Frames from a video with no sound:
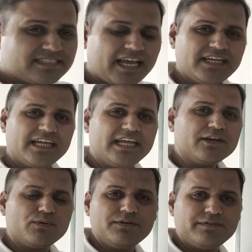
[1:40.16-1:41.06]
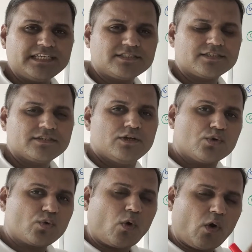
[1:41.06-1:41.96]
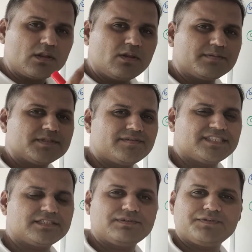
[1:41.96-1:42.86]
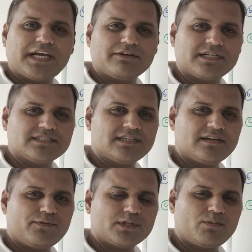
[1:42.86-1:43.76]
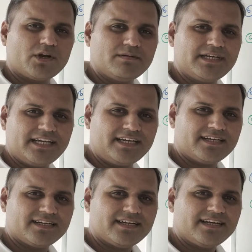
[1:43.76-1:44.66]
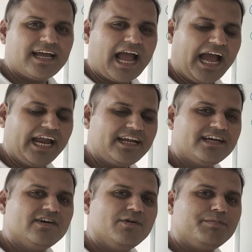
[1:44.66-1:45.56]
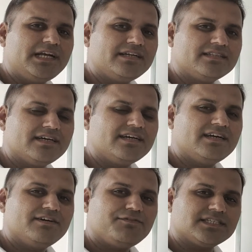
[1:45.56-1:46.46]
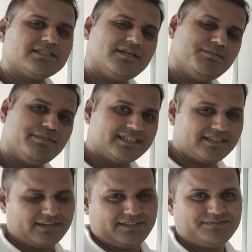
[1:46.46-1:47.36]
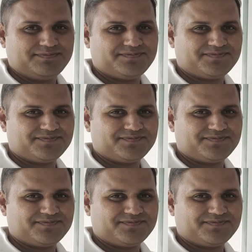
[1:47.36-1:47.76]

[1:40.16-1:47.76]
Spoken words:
assign equal weights to all the observations which we have considered for the model building and build the first base learner.